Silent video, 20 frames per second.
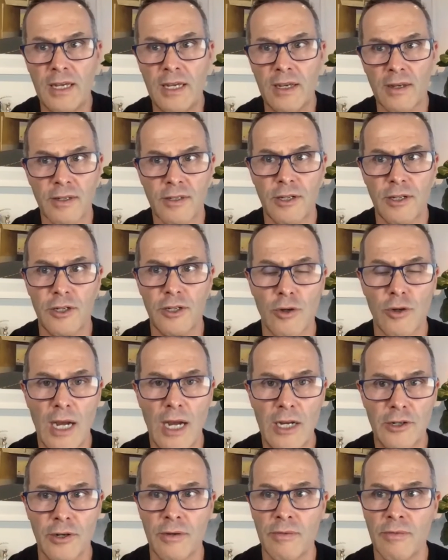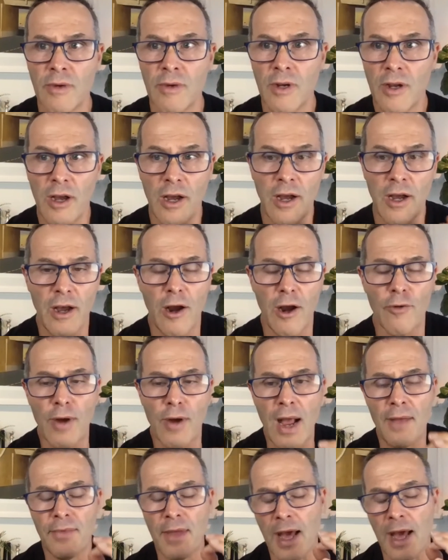situation around
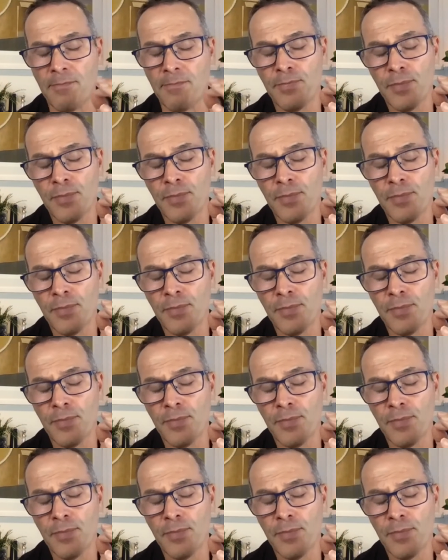that.